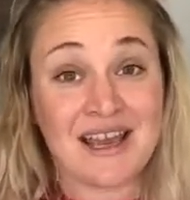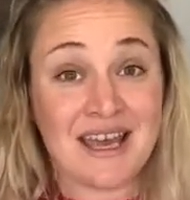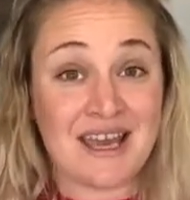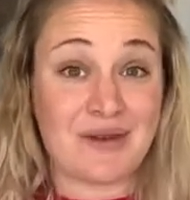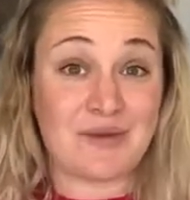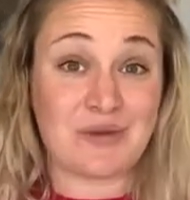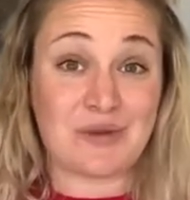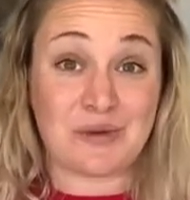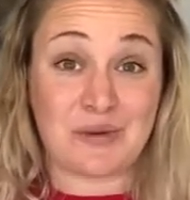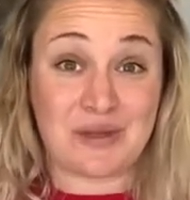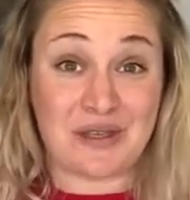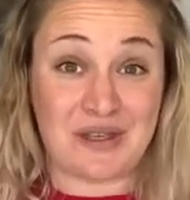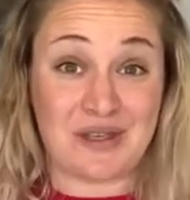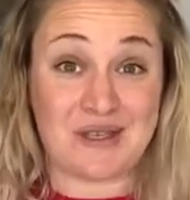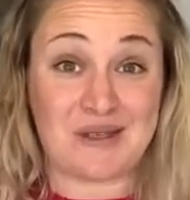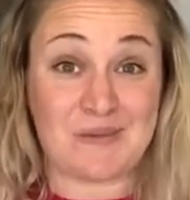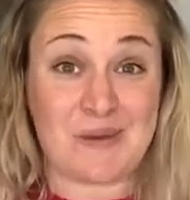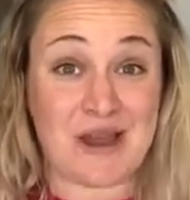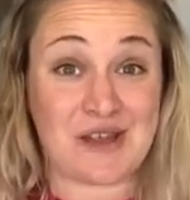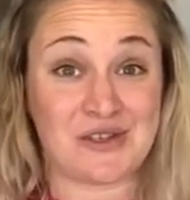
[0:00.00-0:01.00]
It was really
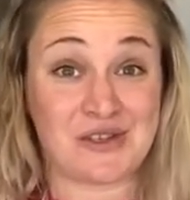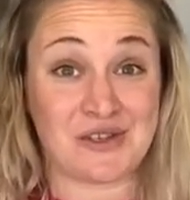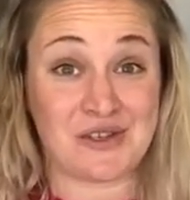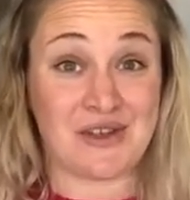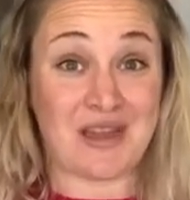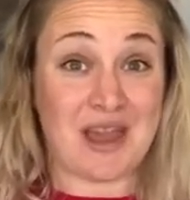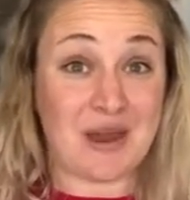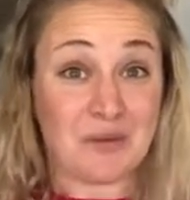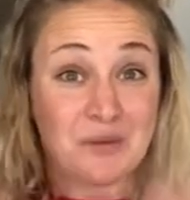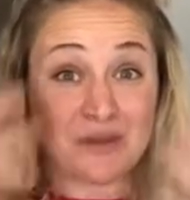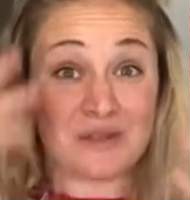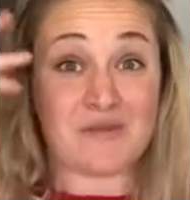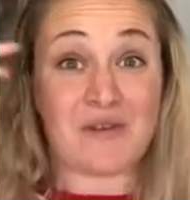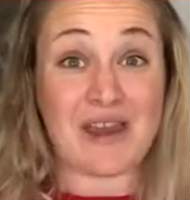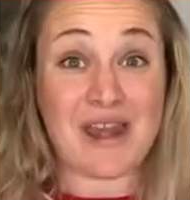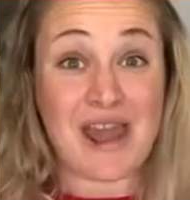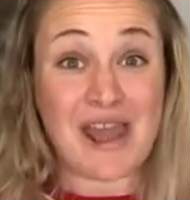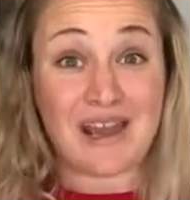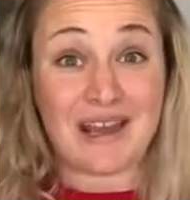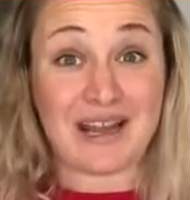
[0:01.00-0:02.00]
special. And it was
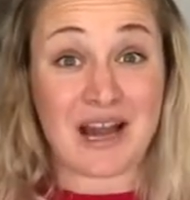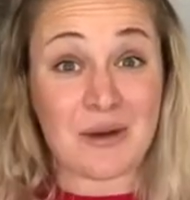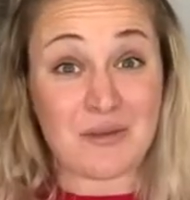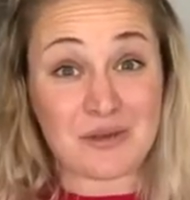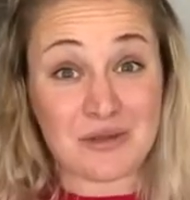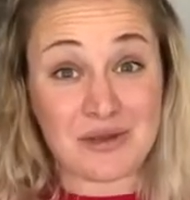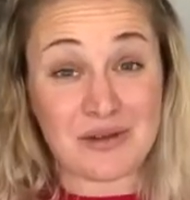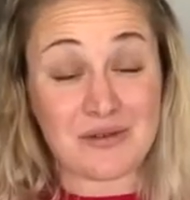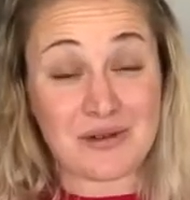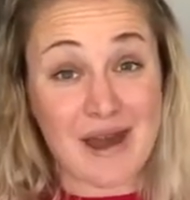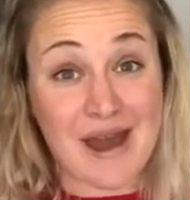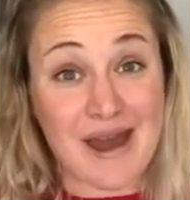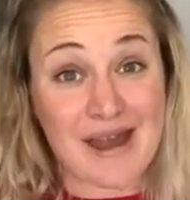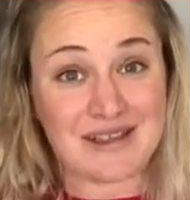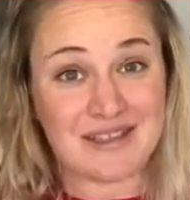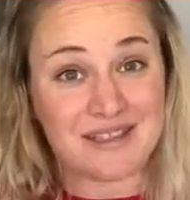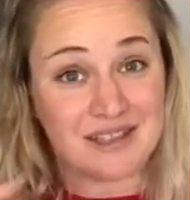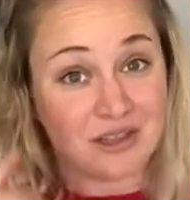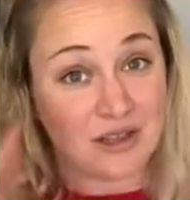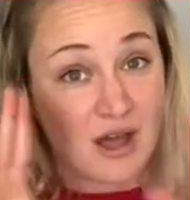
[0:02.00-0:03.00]
fun hanging out with you
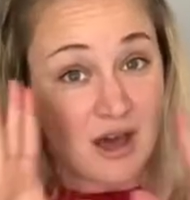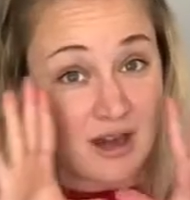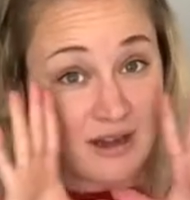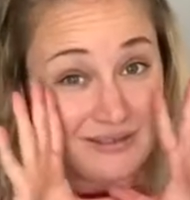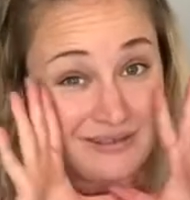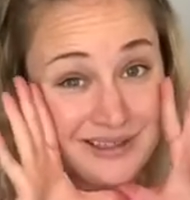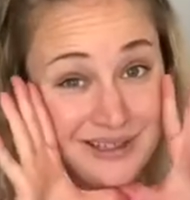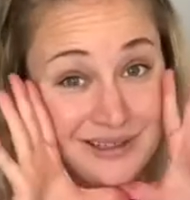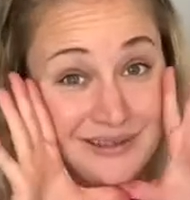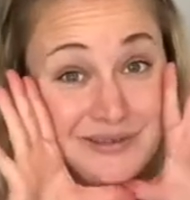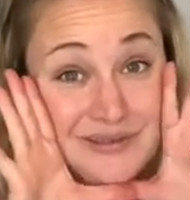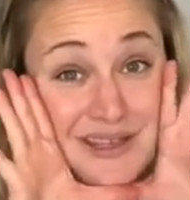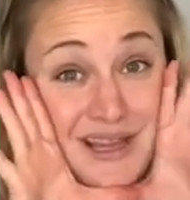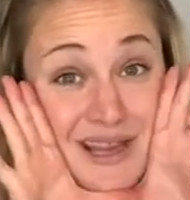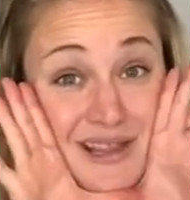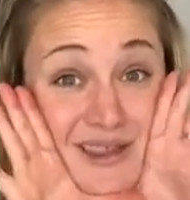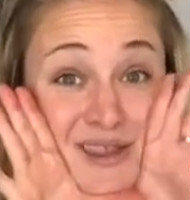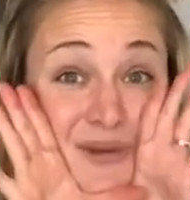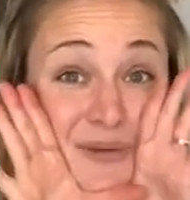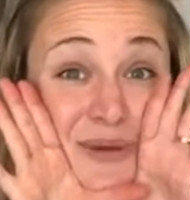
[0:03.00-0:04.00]
guys. A lot of you have
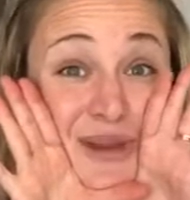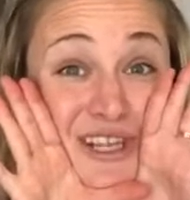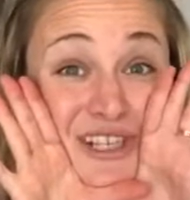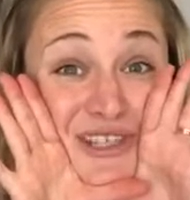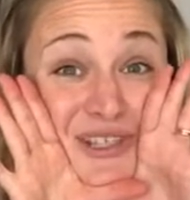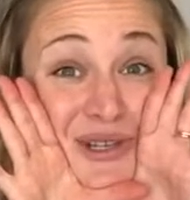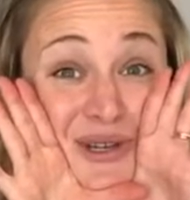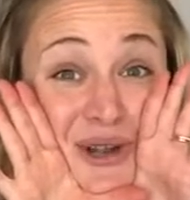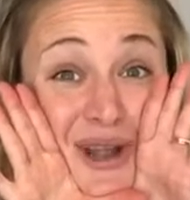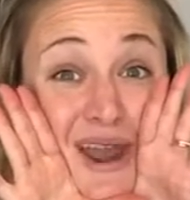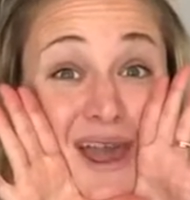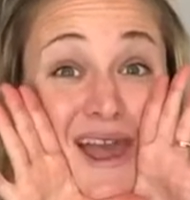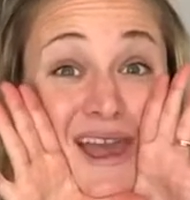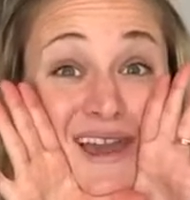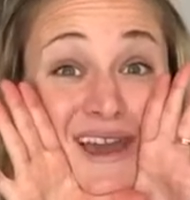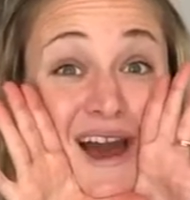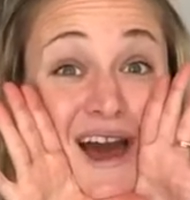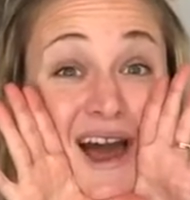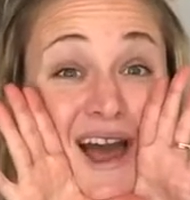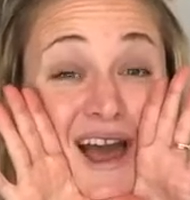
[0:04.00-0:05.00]
done the Easter egg
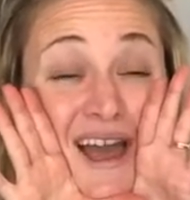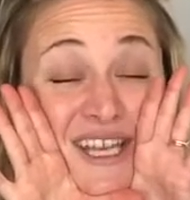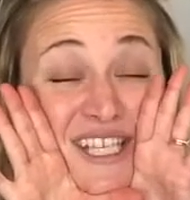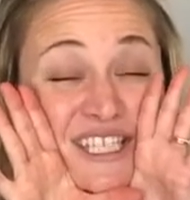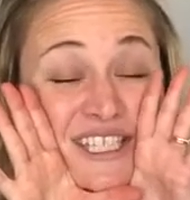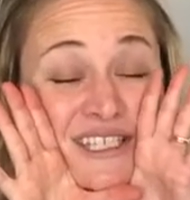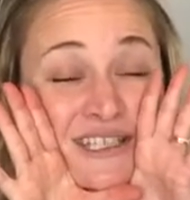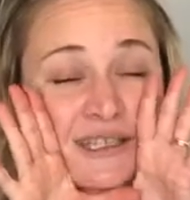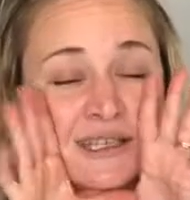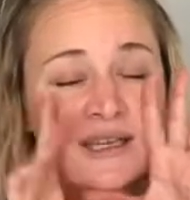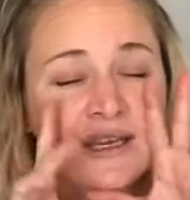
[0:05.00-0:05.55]
hunt.